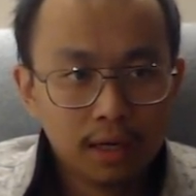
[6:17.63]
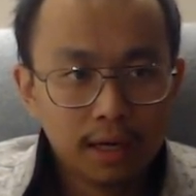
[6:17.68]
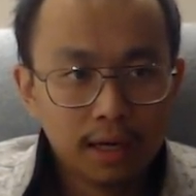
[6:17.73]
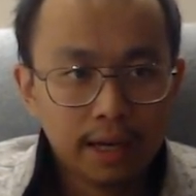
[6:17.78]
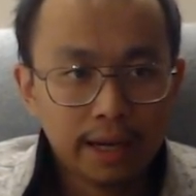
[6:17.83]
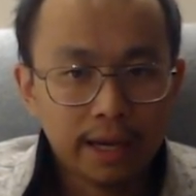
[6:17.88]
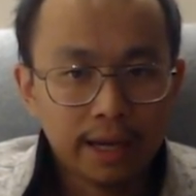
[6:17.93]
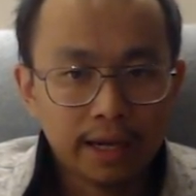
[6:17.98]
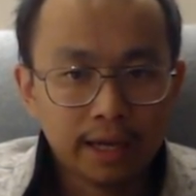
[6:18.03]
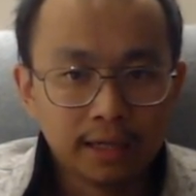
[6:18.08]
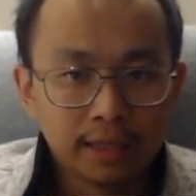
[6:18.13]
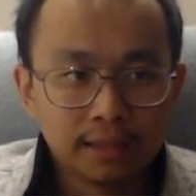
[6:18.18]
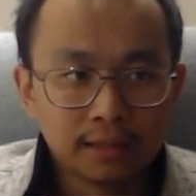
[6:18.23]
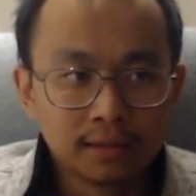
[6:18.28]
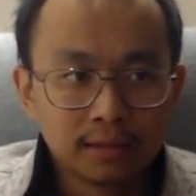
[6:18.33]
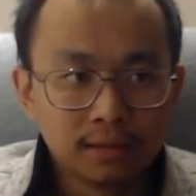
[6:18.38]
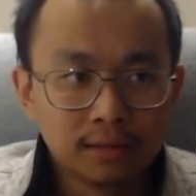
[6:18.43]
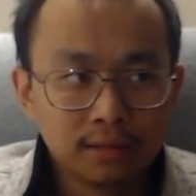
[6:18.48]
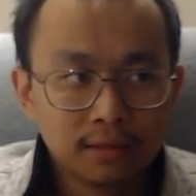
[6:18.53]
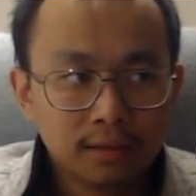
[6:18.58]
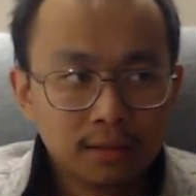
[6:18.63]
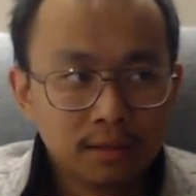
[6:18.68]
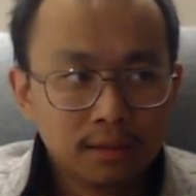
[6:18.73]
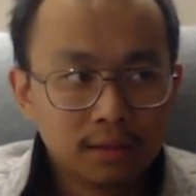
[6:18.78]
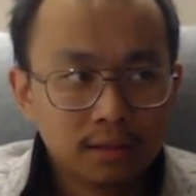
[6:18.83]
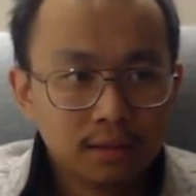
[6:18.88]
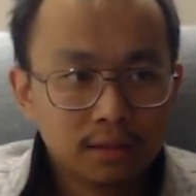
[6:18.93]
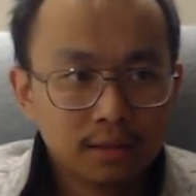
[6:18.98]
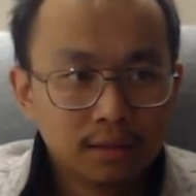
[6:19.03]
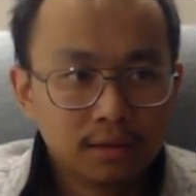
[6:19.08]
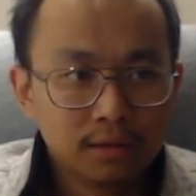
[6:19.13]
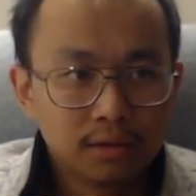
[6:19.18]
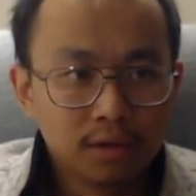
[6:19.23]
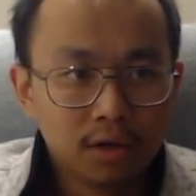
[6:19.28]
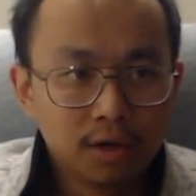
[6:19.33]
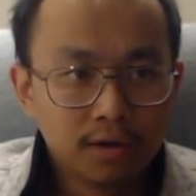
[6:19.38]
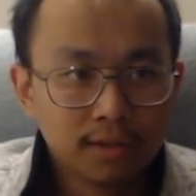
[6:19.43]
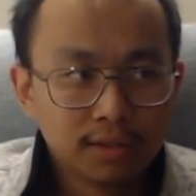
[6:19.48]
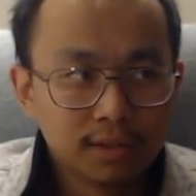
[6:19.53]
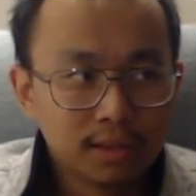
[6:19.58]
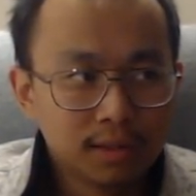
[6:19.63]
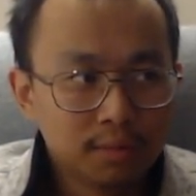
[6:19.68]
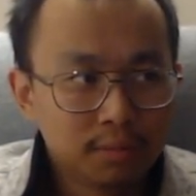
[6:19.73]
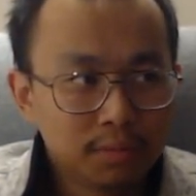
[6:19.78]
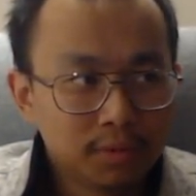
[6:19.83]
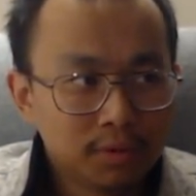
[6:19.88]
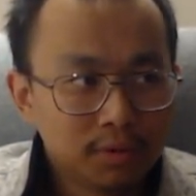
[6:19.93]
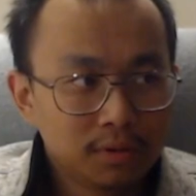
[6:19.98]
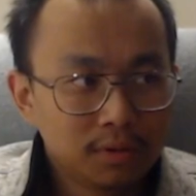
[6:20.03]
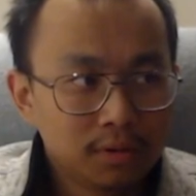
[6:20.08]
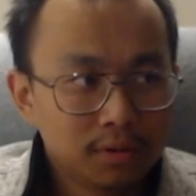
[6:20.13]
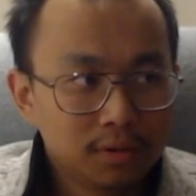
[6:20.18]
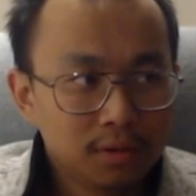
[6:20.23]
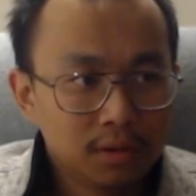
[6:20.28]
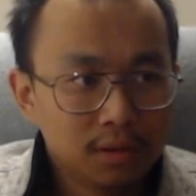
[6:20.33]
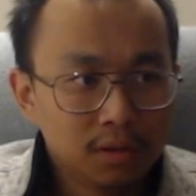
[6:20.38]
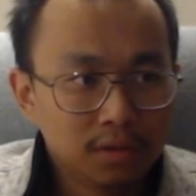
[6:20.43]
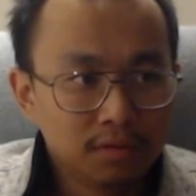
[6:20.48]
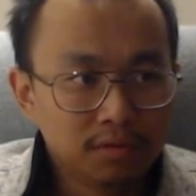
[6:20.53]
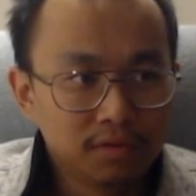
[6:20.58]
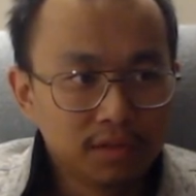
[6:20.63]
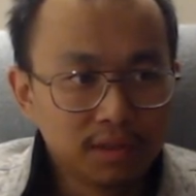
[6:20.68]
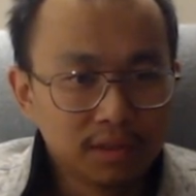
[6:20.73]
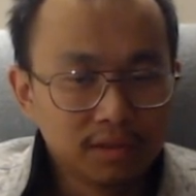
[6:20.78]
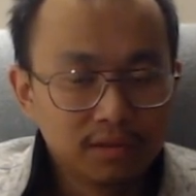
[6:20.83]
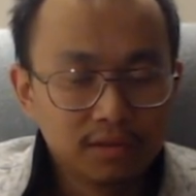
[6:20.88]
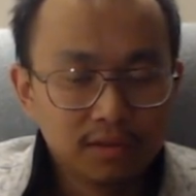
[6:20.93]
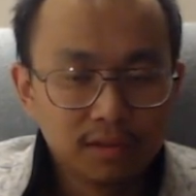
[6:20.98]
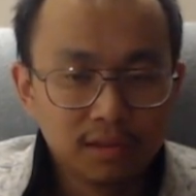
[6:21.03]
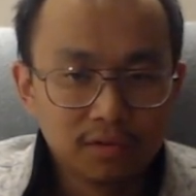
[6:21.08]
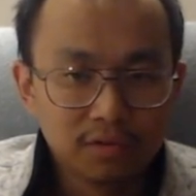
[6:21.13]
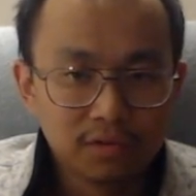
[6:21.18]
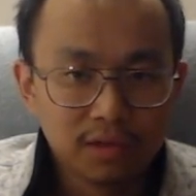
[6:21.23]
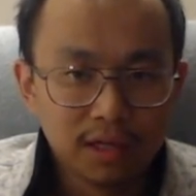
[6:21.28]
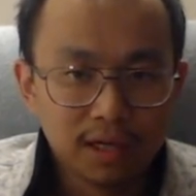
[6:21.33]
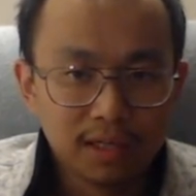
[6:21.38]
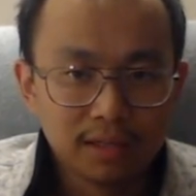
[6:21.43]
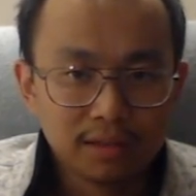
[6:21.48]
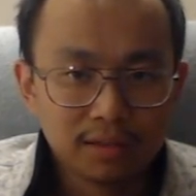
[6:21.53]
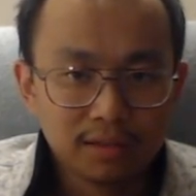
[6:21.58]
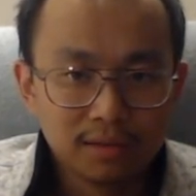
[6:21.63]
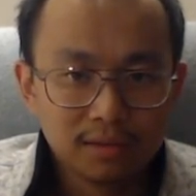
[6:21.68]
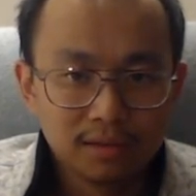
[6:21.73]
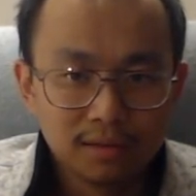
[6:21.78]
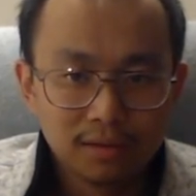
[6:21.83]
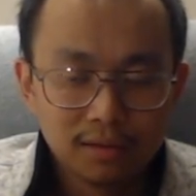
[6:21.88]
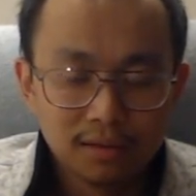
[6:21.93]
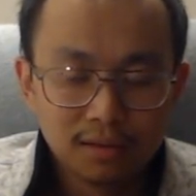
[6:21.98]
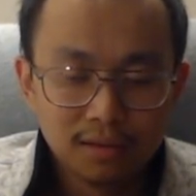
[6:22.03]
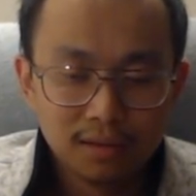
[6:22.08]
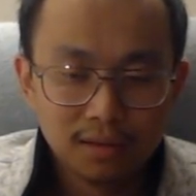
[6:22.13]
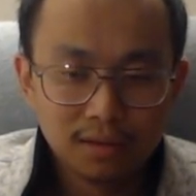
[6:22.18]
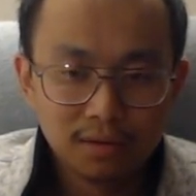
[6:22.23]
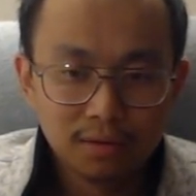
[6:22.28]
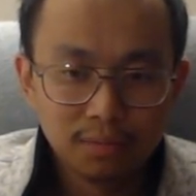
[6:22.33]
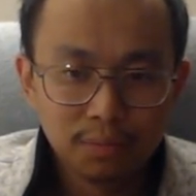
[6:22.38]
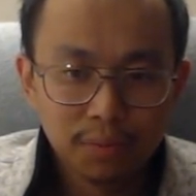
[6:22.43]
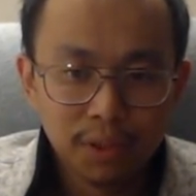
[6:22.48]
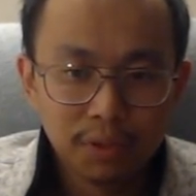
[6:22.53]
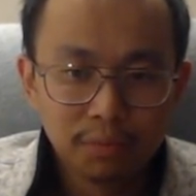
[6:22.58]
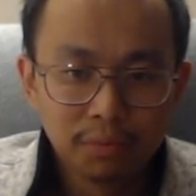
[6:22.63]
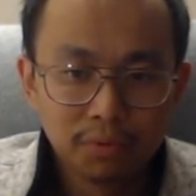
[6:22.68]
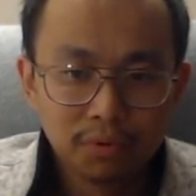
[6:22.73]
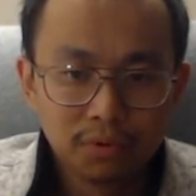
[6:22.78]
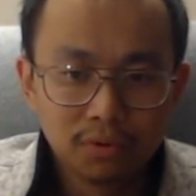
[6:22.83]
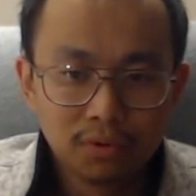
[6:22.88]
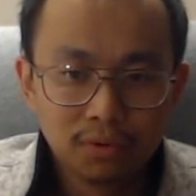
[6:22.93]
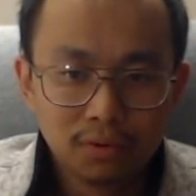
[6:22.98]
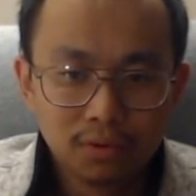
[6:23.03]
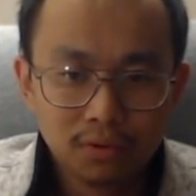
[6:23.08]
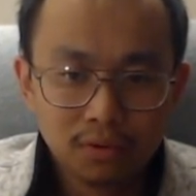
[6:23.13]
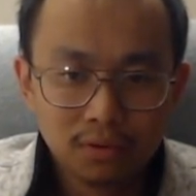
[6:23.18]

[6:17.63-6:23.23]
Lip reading: And the concept of this is that people